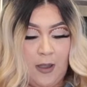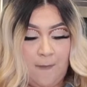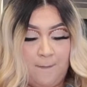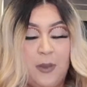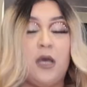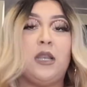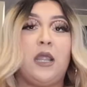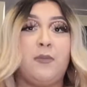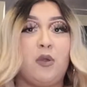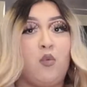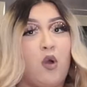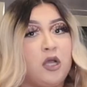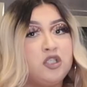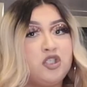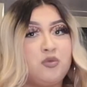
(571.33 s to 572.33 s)
But let me
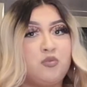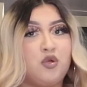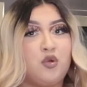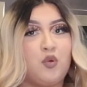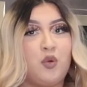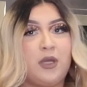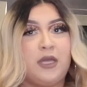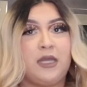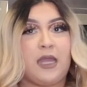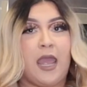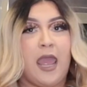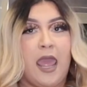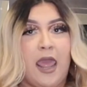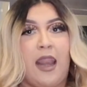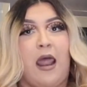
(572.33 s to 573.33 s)
wash them real quick
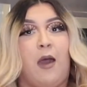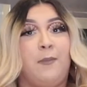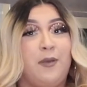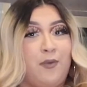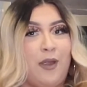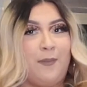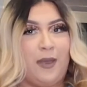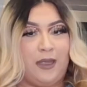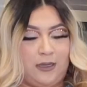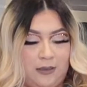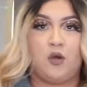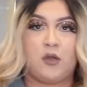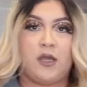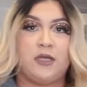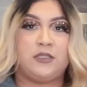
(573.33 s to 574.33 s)
and I'll be right back.
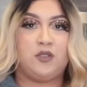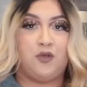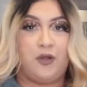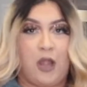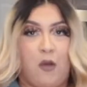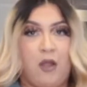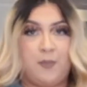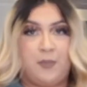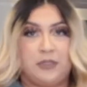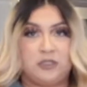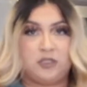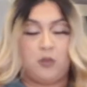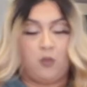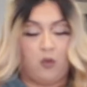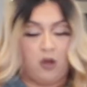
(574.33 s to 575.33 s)
Okay, so now I put
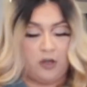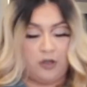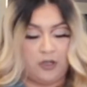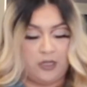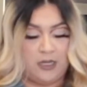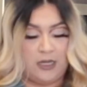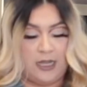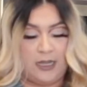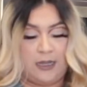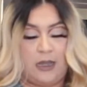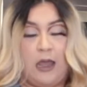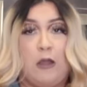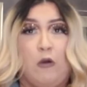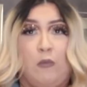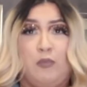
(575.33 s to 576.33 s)
some water in it. Like,
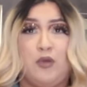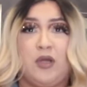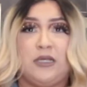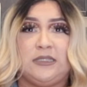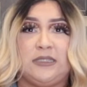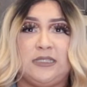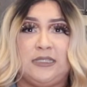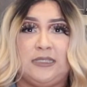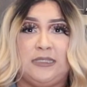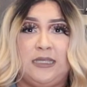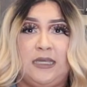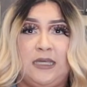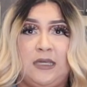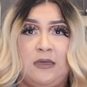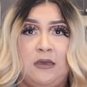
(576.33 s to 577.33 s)
I hope you guys can
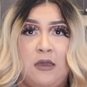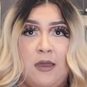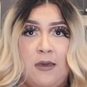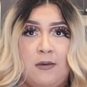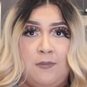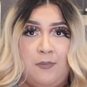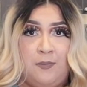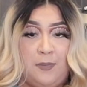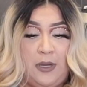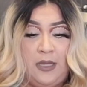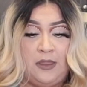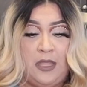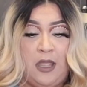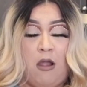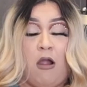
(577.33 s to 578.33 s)
see,
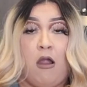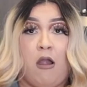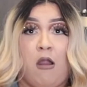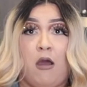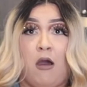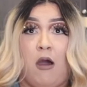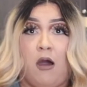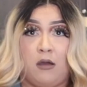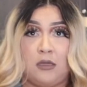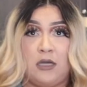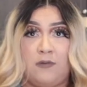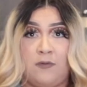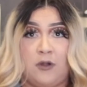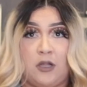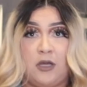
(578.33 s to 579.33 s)
but they are all
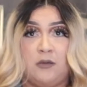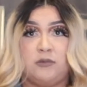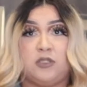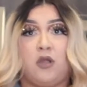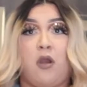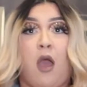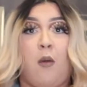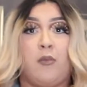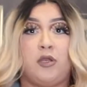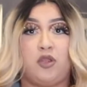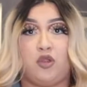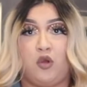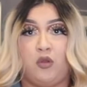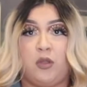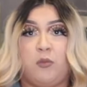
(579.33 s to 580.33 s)
covered up. So now I'm gonna
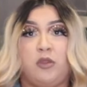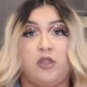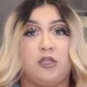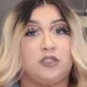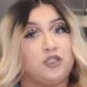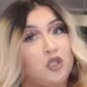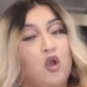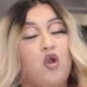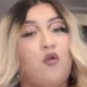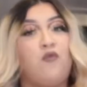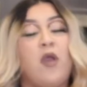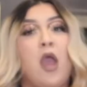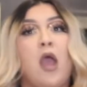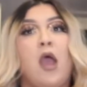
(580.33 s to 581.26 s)
throw them in the stove.